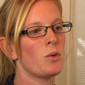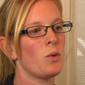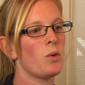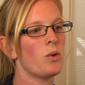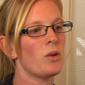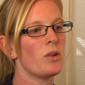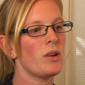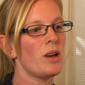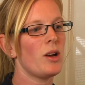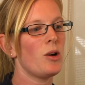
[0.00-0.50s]

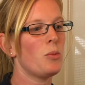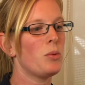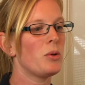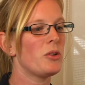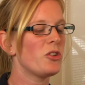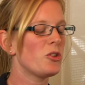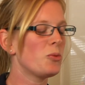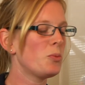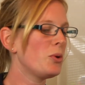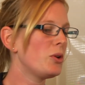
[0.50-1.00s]
or
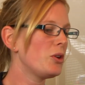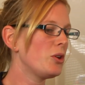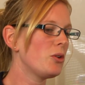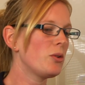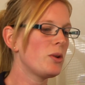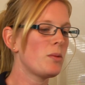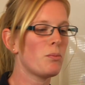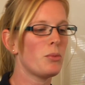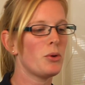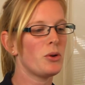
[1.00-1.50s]
help and just put
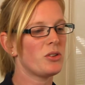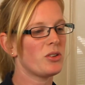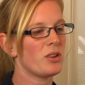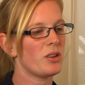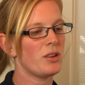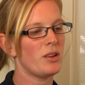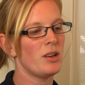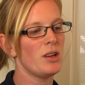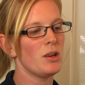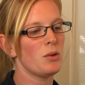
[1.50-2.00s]
your
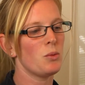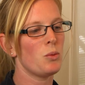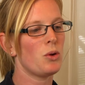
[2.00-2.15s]
input in.